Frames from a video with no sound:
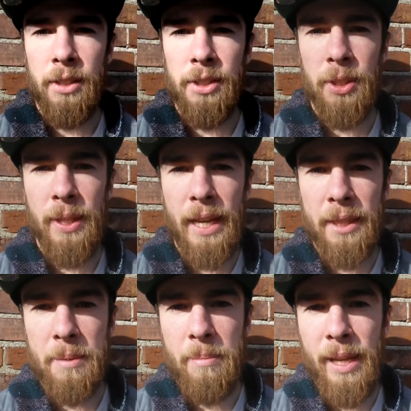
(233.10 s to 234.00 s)
So yeah,
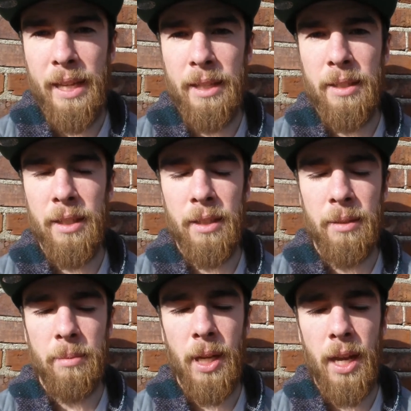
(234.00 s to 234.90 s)
the main
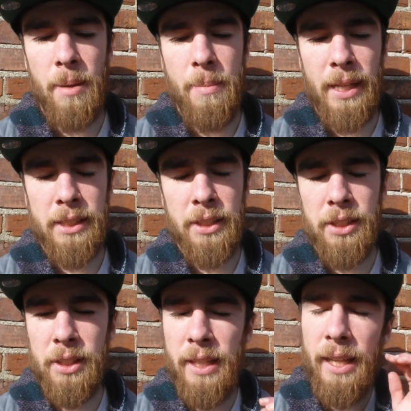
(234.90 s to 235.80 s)
uh,
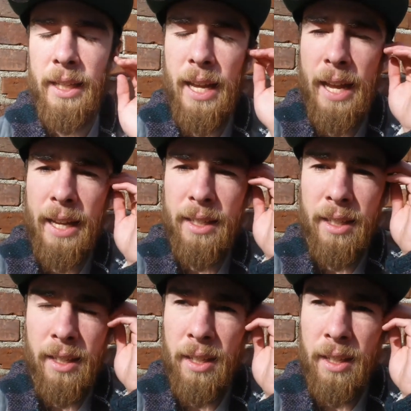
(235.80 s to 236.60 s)
message that he had